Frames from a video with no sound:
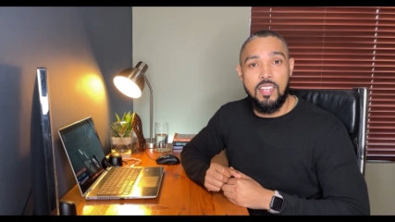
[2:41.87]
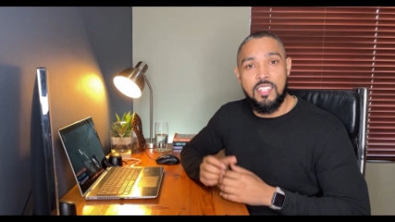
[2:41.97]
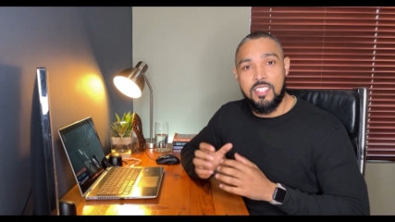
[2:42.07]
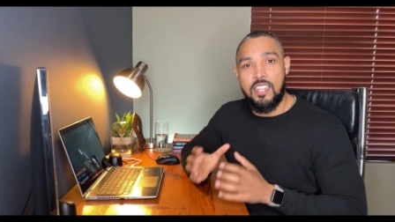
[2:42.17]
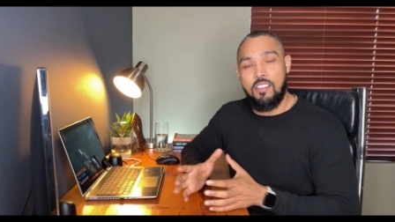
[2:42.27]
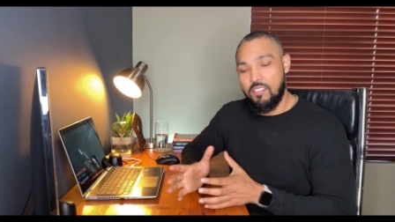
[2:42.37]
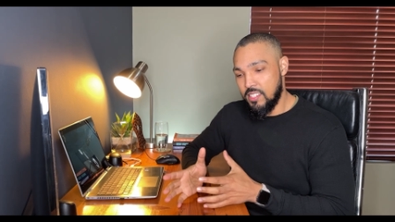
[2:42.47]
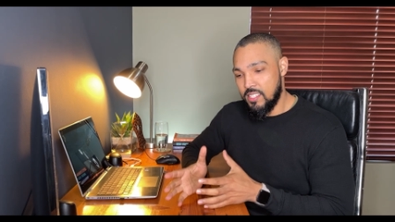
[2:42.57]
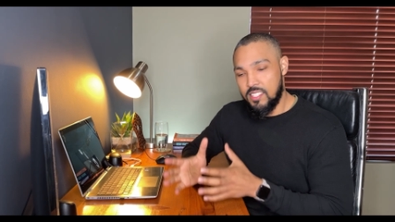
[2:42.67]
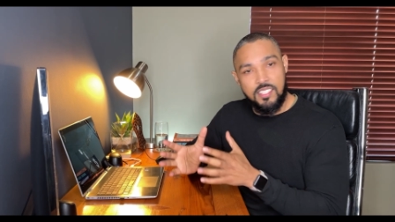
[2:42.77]

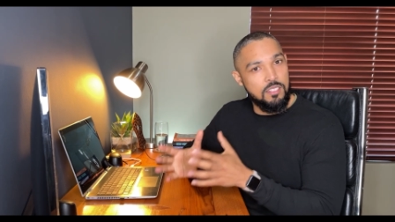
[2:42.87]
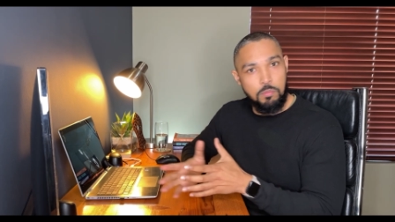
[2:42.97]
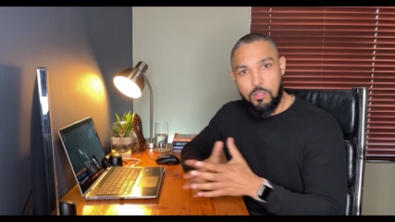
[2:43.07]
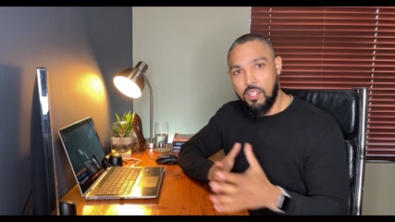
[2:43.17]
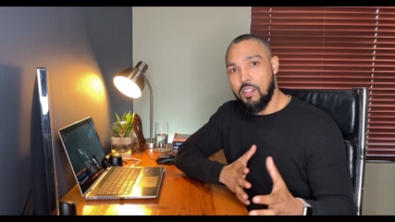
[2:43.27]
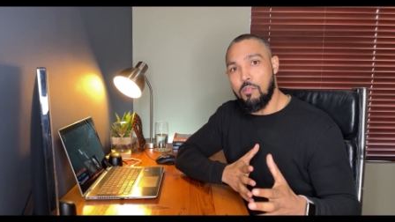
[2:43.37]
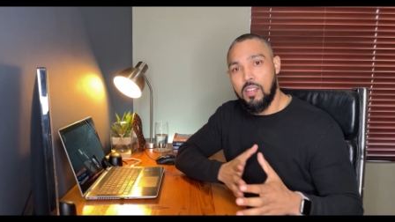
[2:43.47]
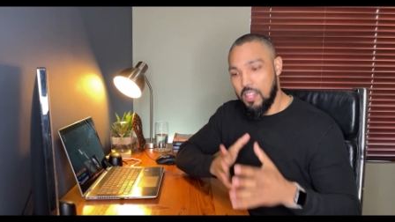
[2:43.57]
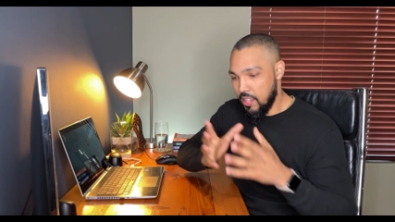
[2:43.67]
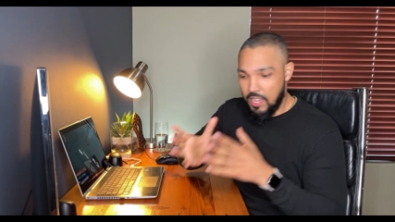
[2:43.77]
Savings is just putting away
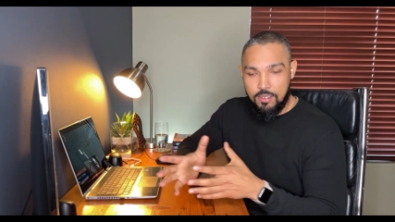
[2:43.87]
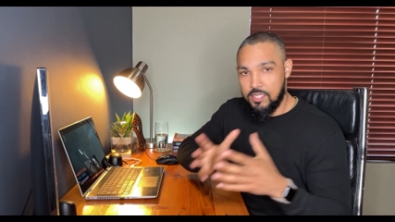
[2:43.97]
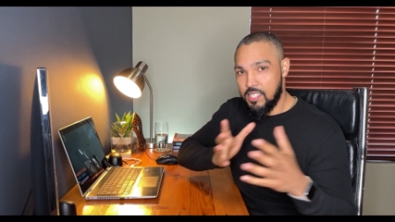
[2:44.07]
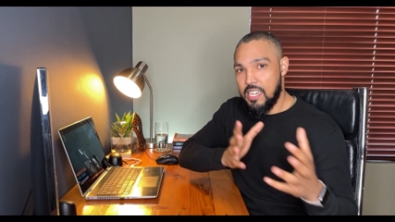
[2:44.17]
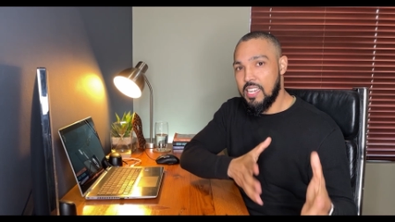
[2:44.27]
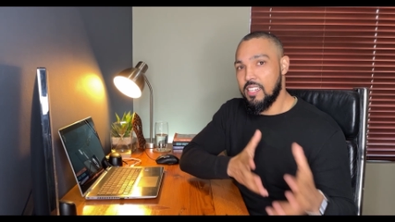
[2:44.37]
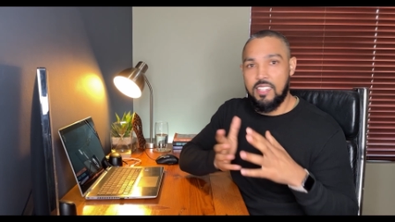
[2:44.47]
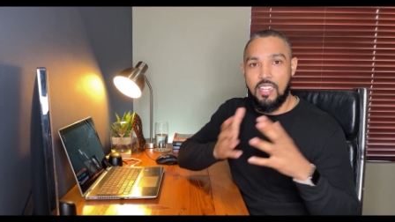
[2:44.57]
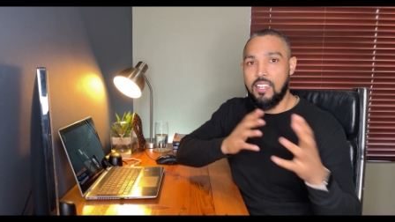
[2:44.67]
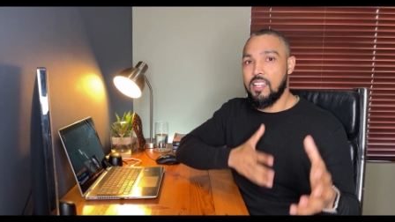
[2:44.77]
a thousand rand,
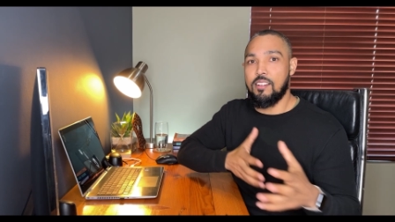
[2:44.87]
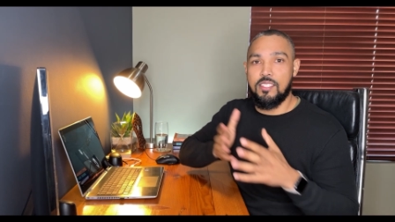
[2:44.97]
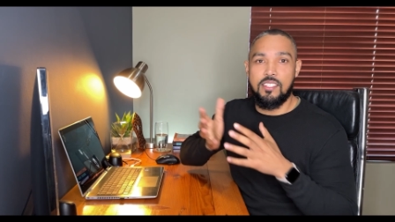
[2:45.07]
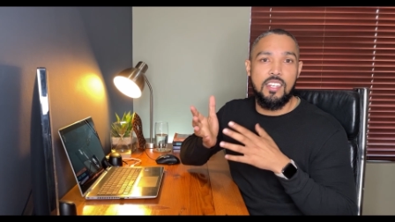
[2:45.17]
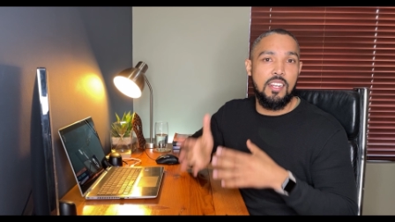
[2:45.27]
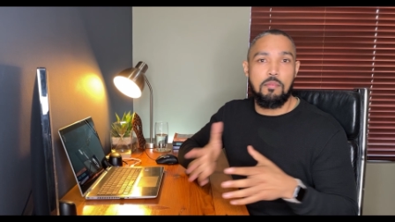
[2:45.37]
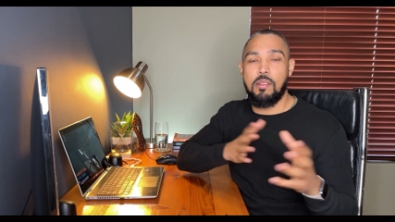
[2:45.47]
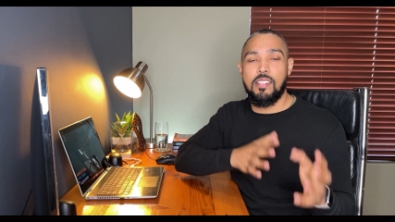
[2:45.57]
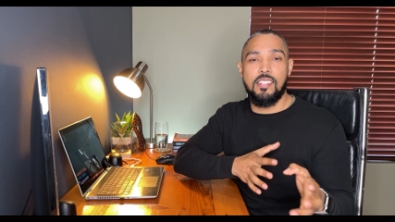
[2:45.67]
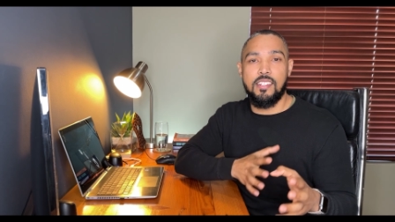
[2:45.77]
ten thousand rand, a
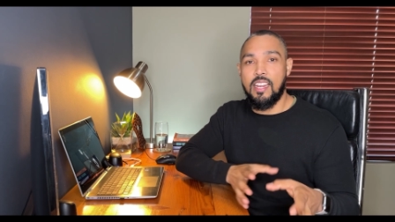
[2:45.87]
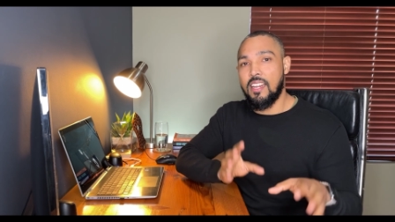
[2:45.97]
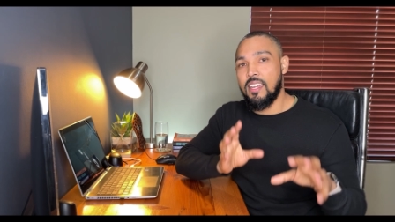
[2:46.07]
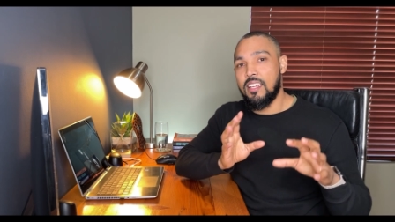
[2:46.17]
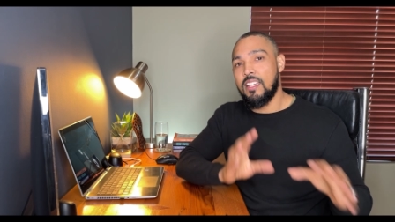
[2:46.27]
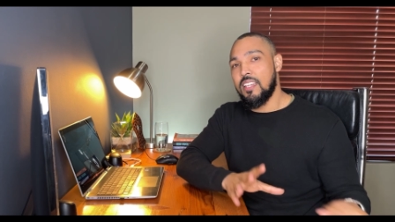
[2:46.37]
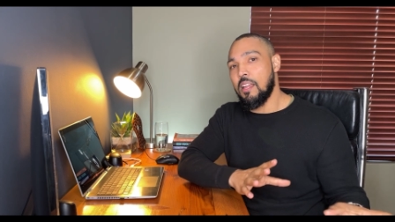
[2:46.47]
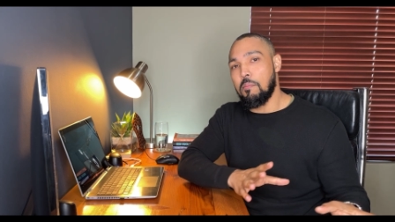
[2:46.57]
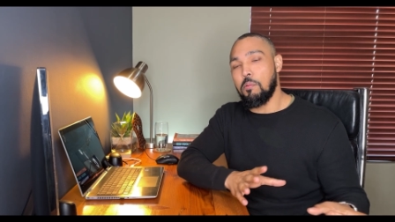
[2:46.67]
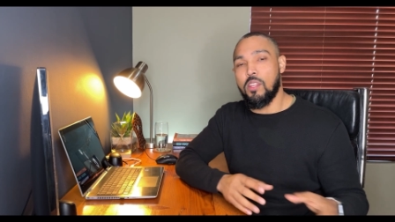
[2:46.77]
million rand,
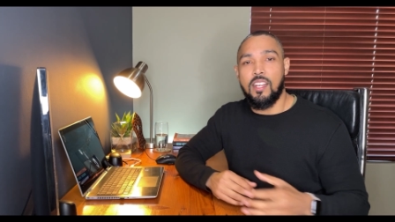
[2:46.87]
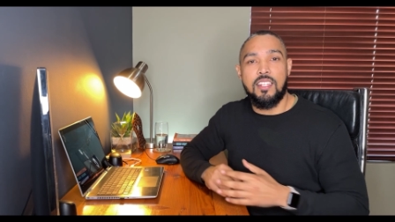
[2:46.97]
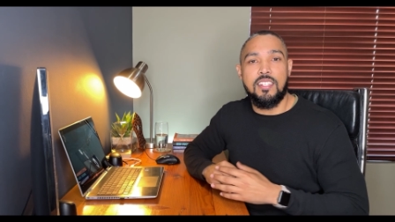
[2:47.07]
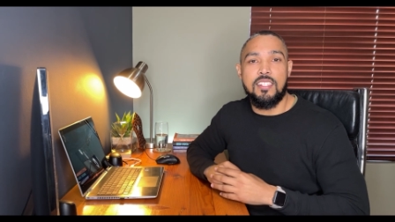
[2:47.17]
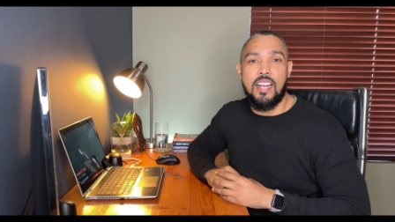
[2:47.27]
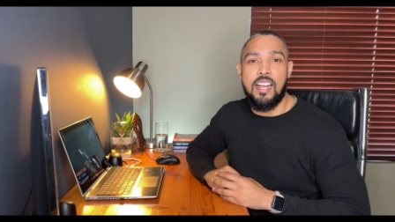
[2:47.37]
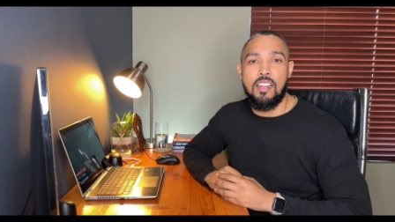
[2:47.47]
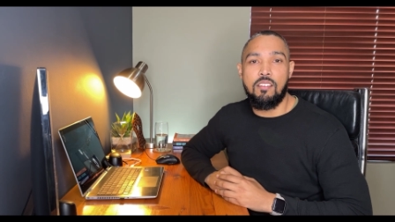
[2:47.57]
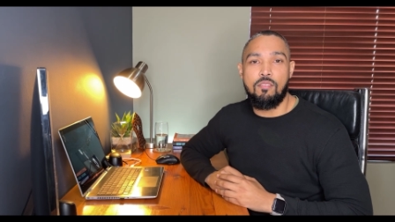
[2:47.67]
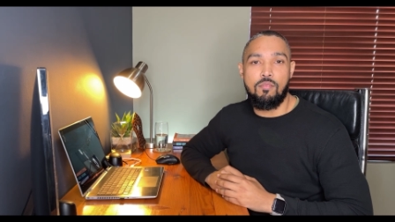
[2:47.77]
and putting it
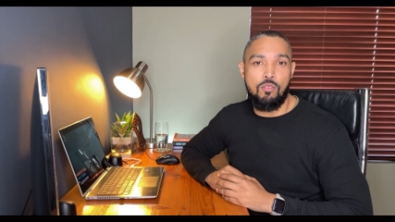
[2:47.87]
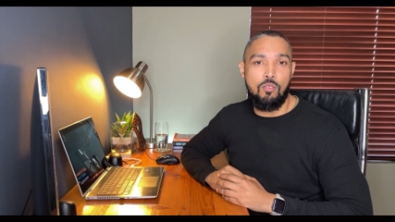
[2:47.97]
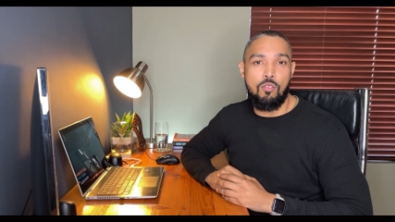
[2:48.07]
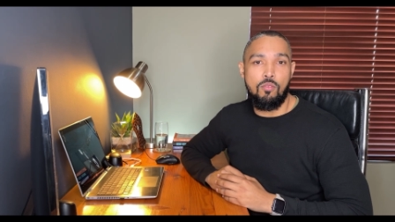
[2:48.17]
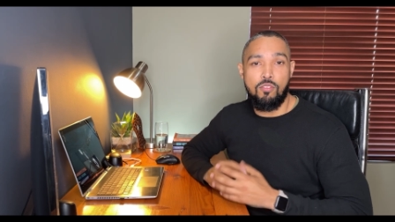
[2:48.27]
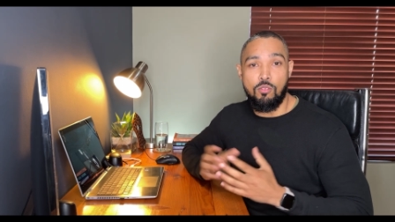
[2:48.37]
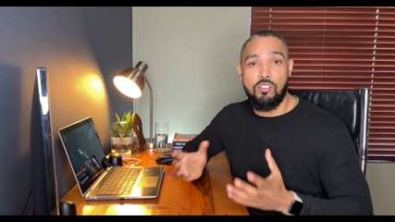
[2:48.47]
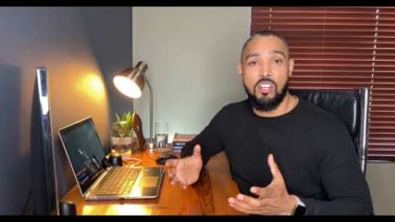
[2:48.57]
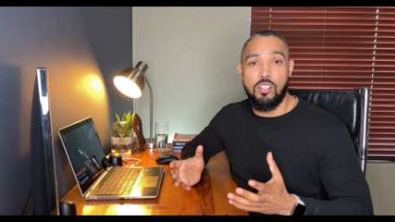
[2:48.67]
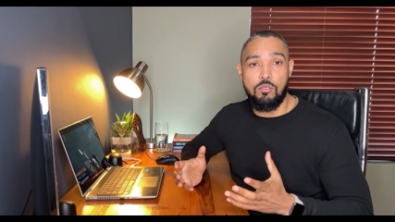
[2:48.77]
aside for
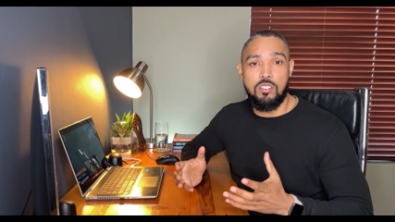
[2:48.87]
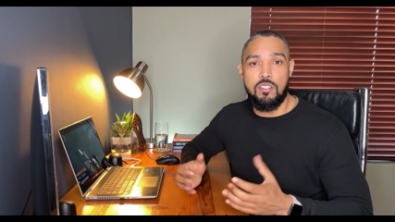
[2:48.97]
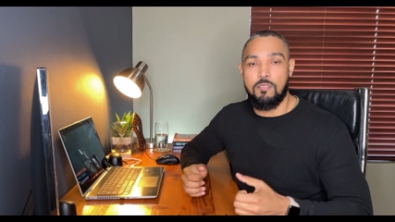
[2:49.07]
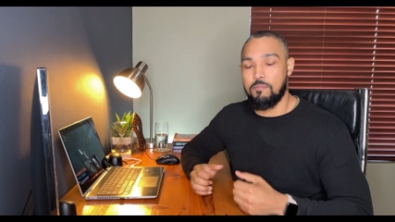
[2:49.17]
future use.